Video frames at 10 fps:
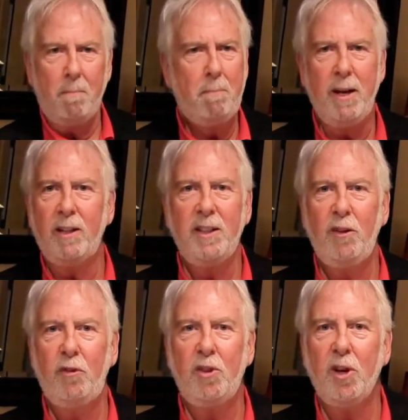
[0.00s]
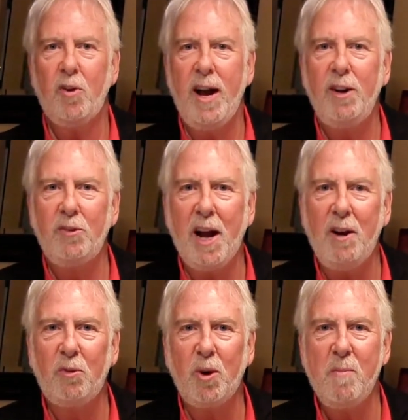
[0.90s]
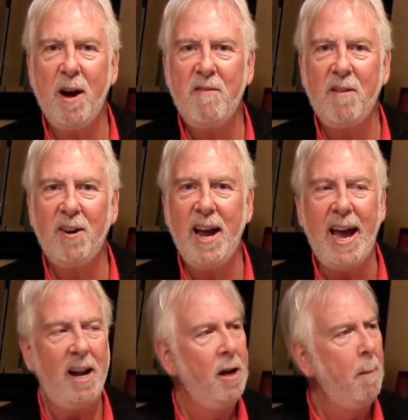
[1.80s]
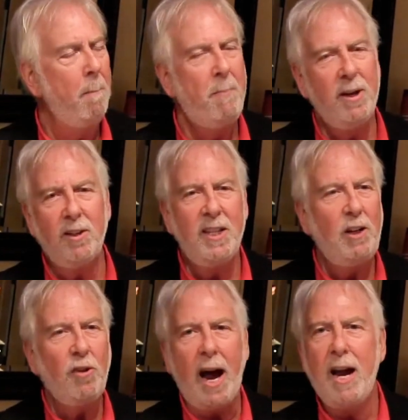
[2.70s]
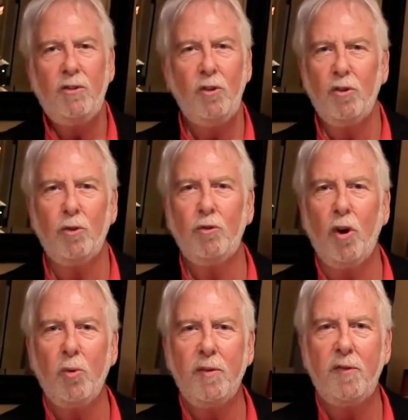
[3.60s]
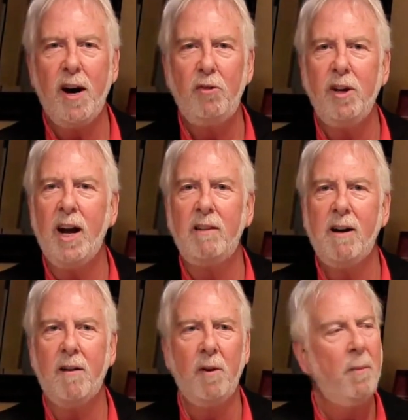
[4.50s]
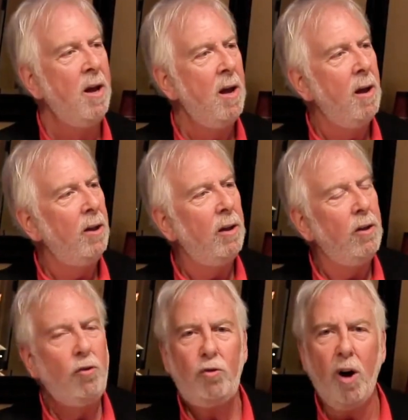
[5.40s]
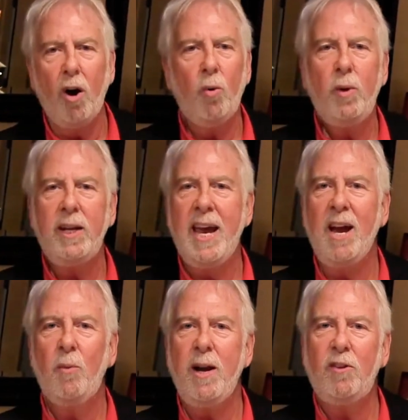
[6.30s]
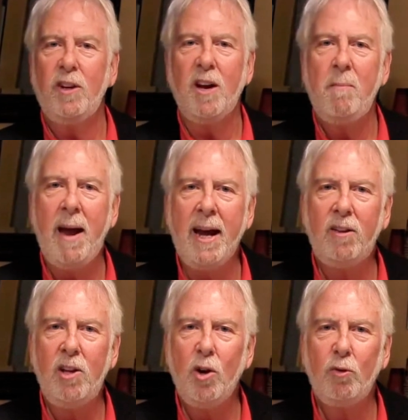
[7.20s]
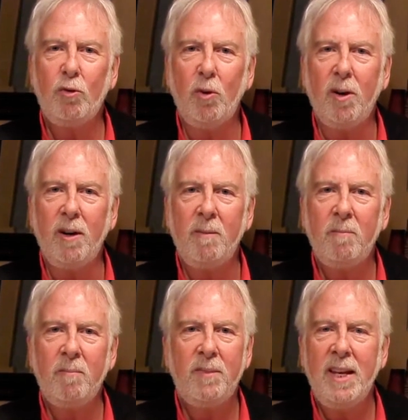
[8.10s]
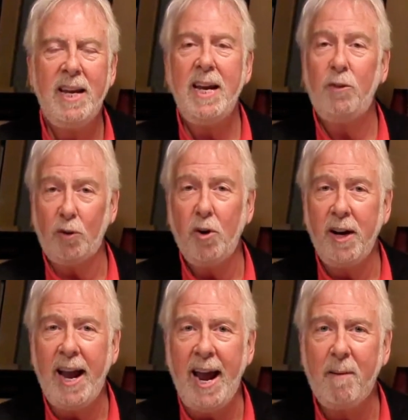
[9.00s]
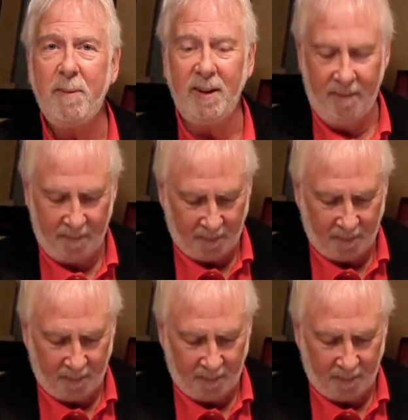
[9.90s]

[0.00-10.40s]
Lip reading: Bill, this is the greatest ice cream I've ever had. Bill, these ices are so refreshing, I love them. Joe, we can't wait to come back to your store. It's going to happen.